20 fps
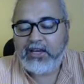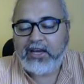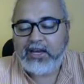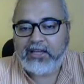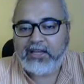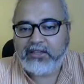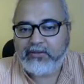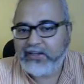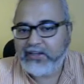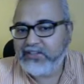
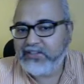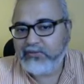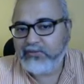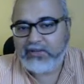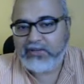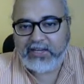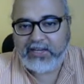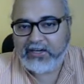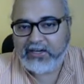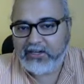Otherwise, you will
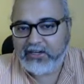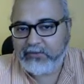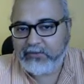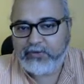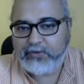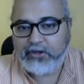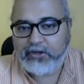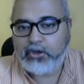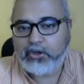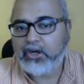get a
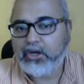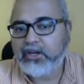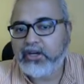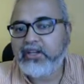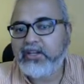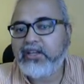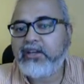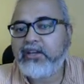different ordering.